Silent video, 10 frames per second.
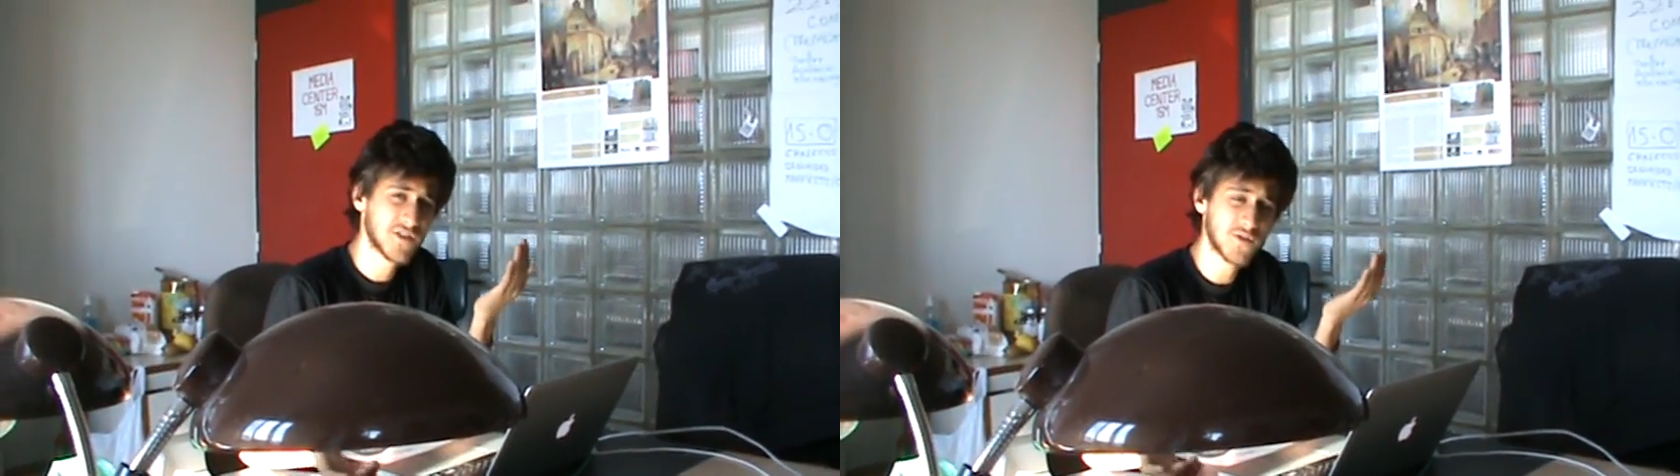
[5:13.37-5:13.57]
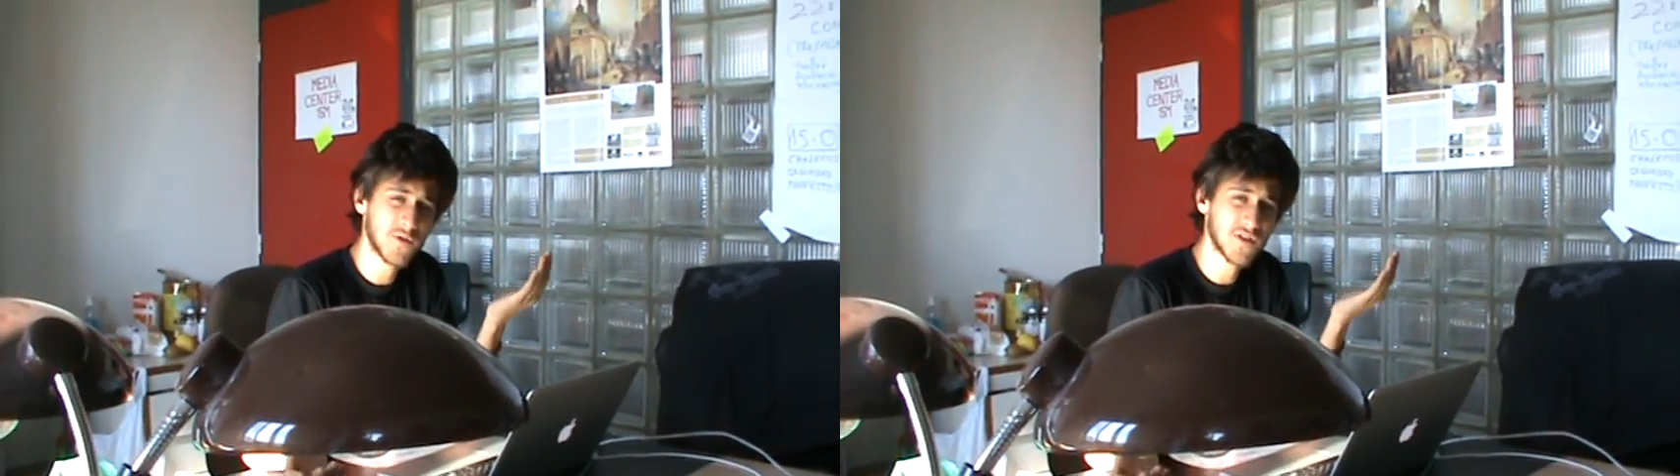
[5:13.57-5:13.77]

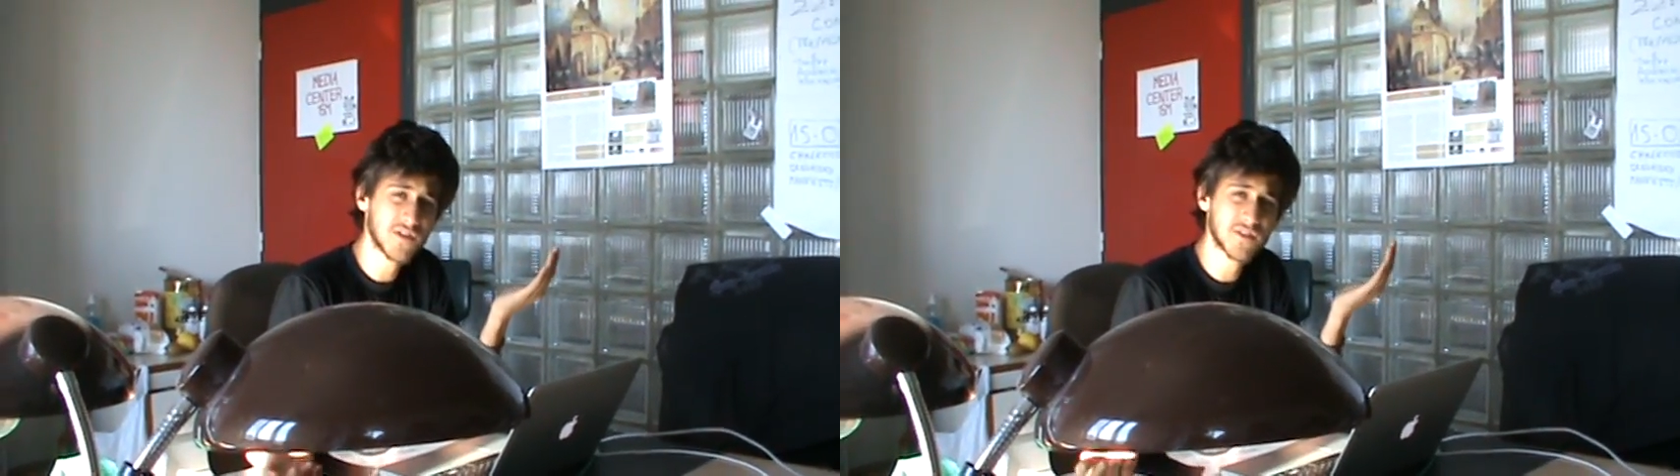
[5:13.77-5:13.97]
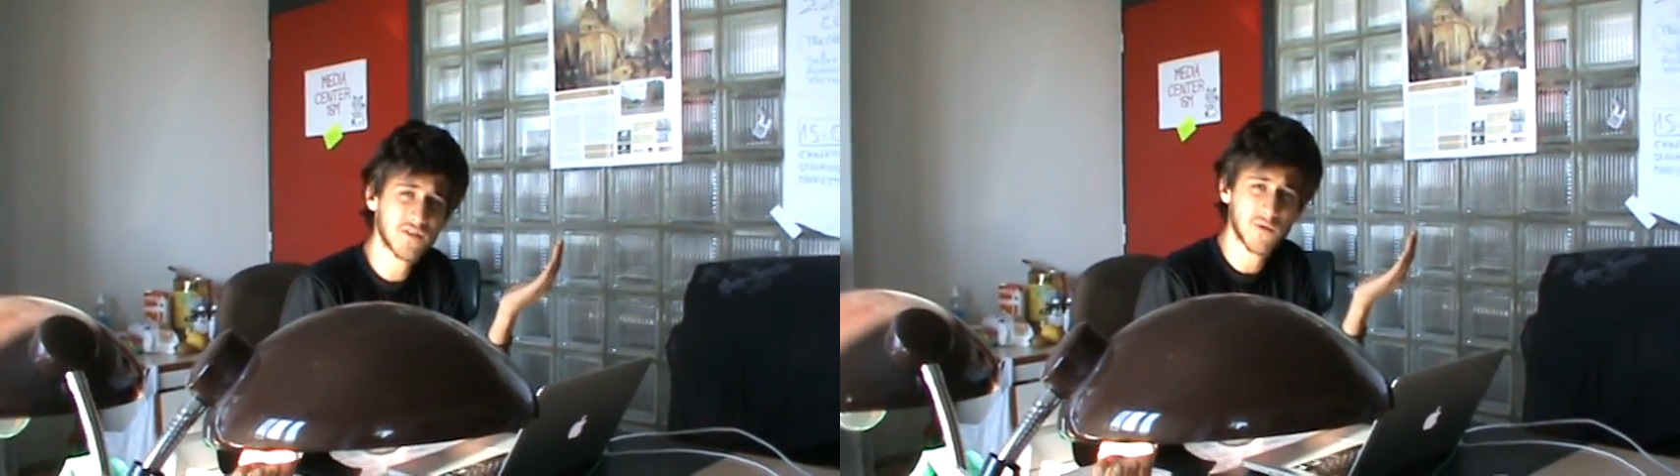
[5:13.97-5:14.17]

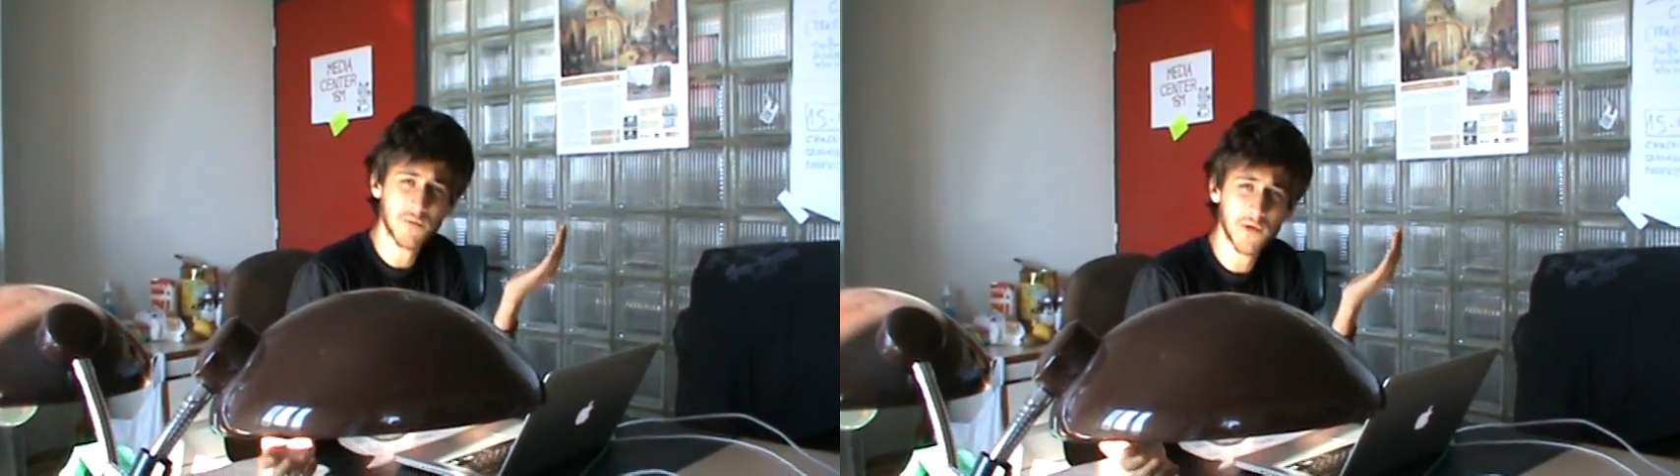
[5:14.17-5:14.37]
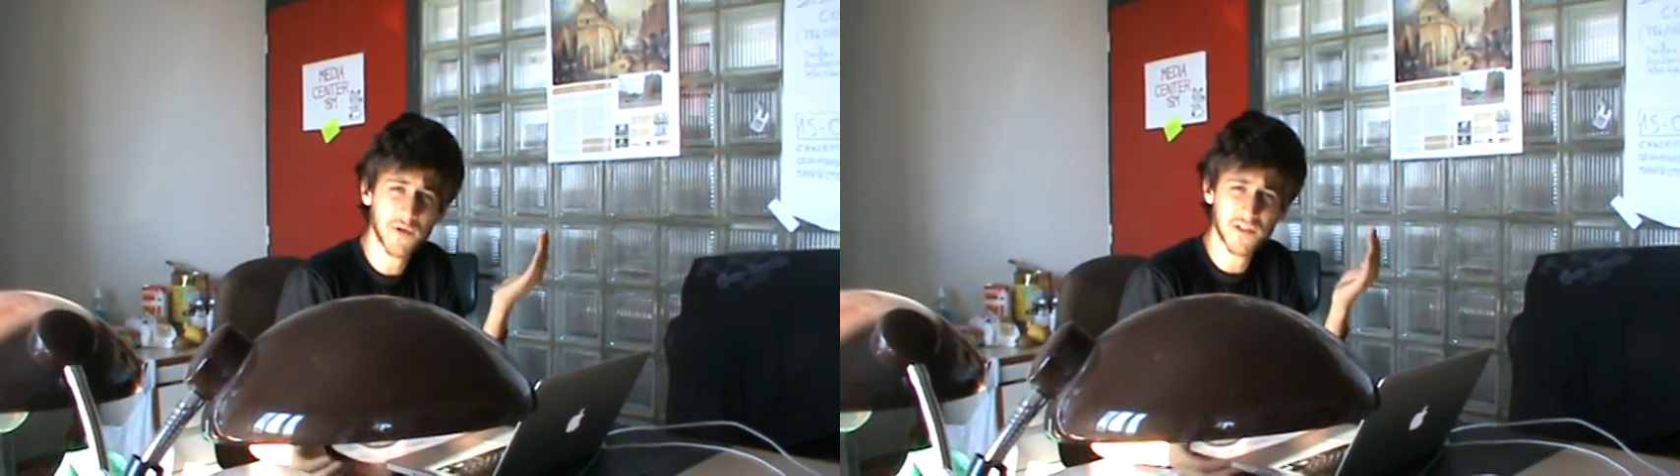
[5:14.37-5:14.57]
students who are
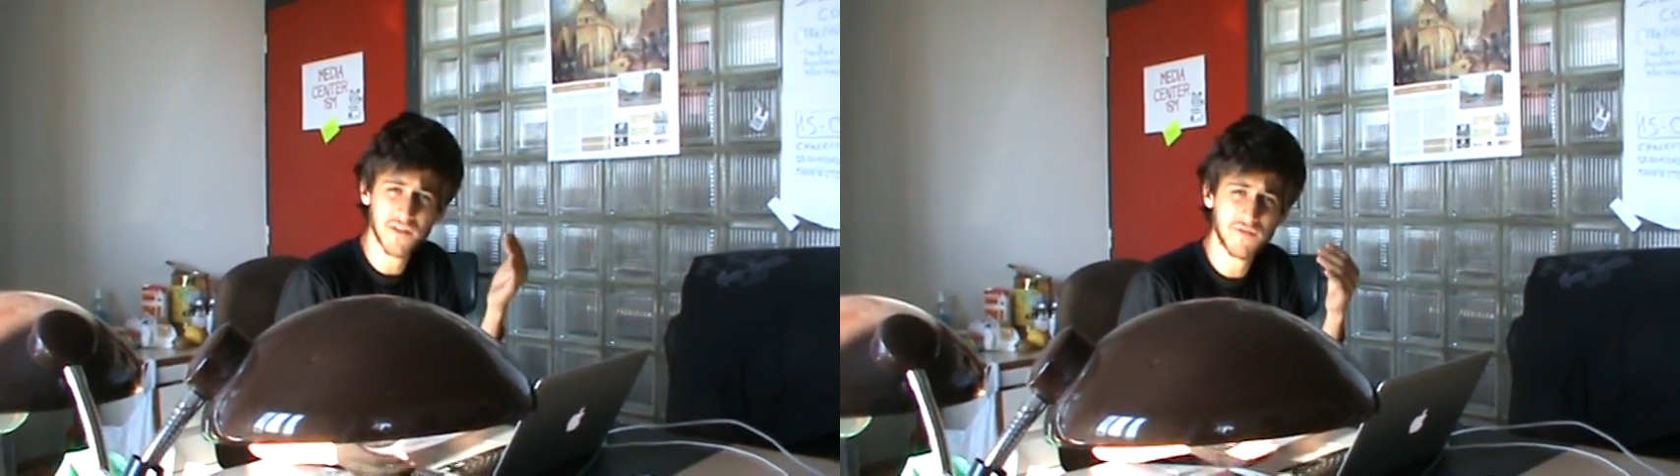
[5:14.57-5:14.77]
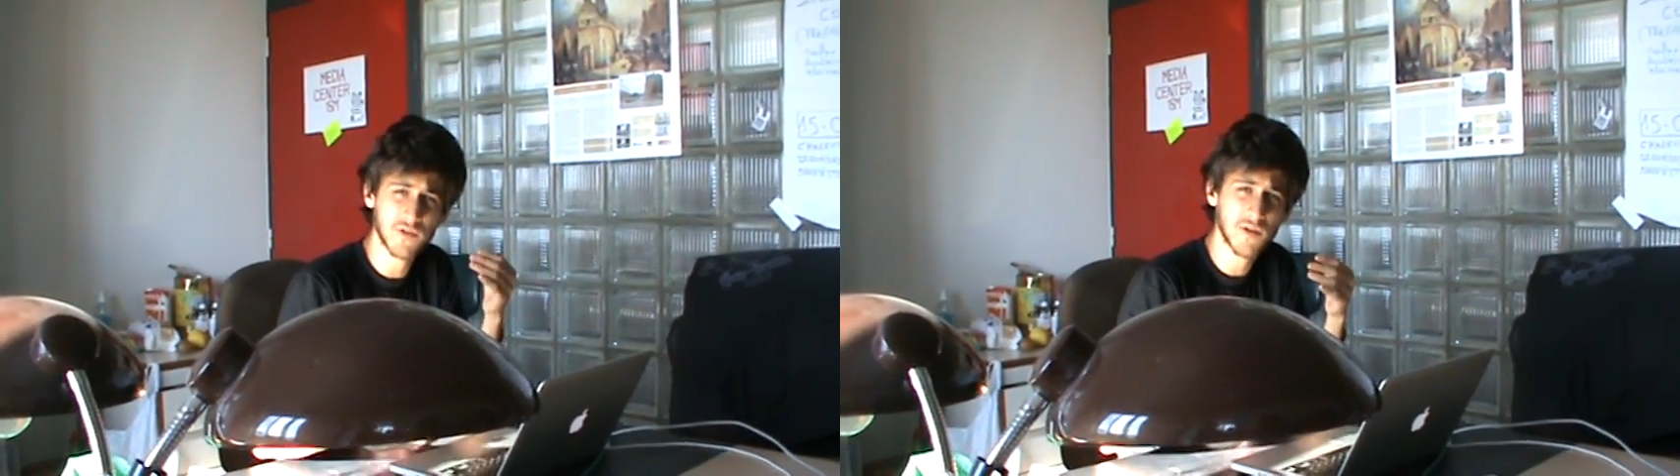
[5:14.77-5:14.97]

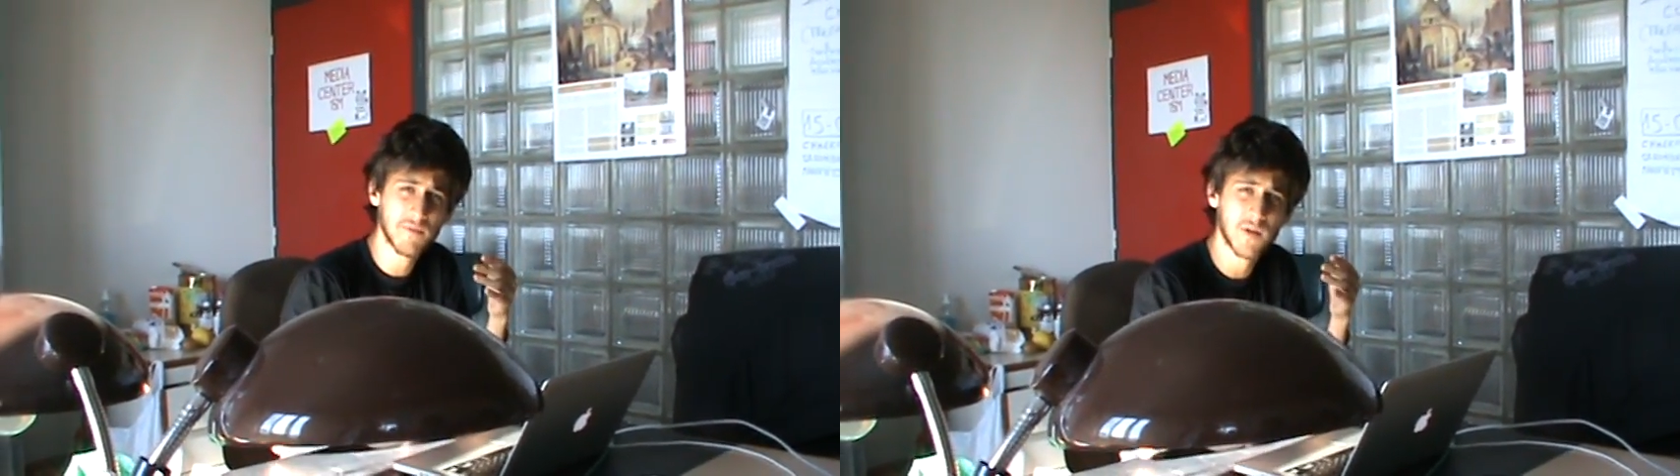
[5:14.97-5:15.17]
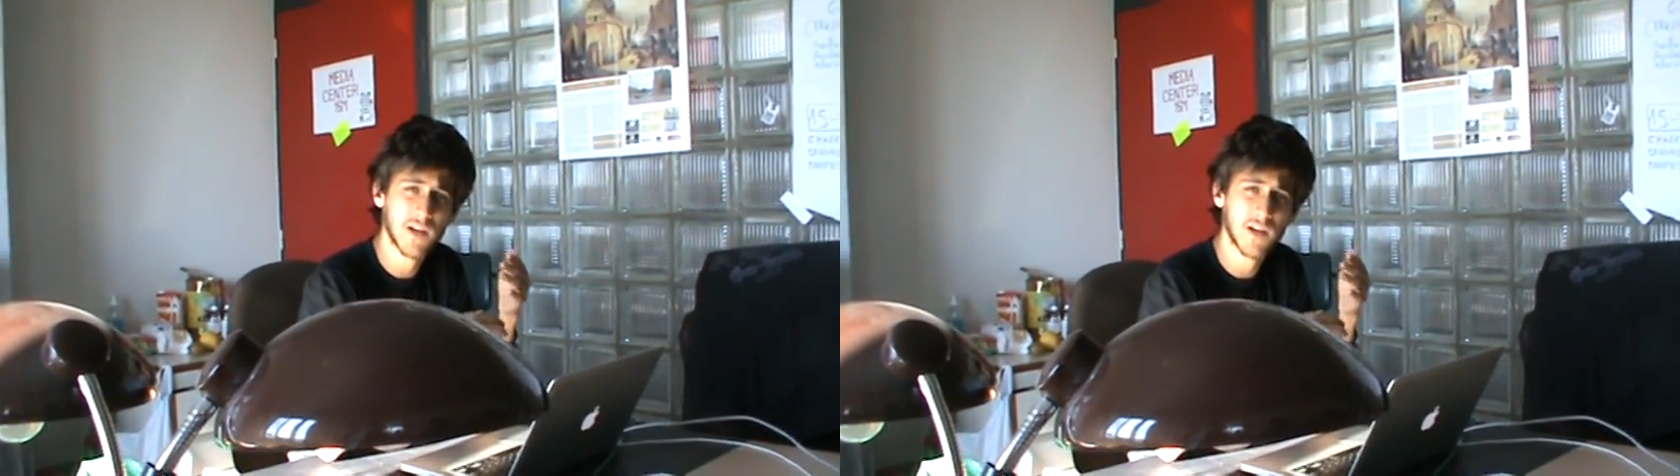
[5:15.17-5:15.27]
protesting for